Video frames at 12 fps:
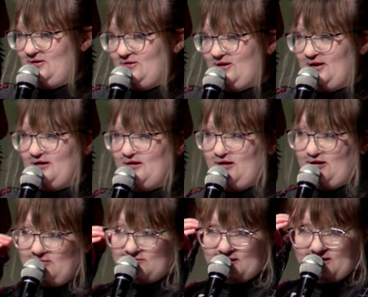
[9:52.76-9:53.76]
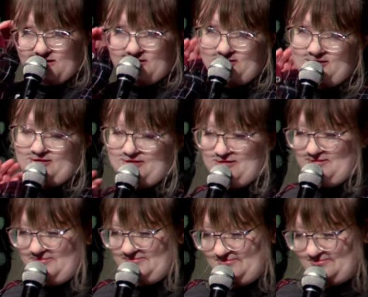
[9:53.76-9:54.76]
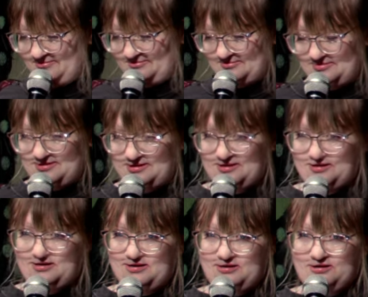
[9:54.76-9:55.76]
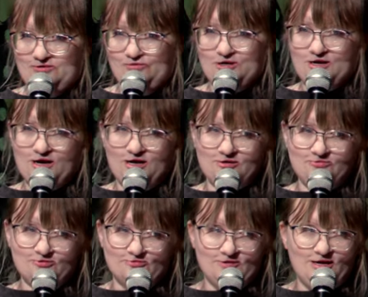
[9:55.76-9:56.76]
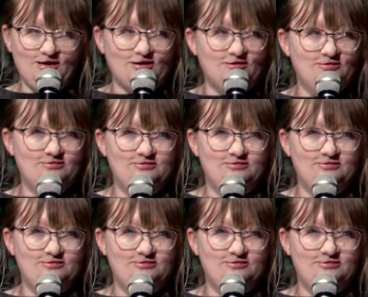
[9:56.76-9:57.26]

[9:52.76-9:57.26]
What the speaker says: And you're like, all right, you know? What kind of event?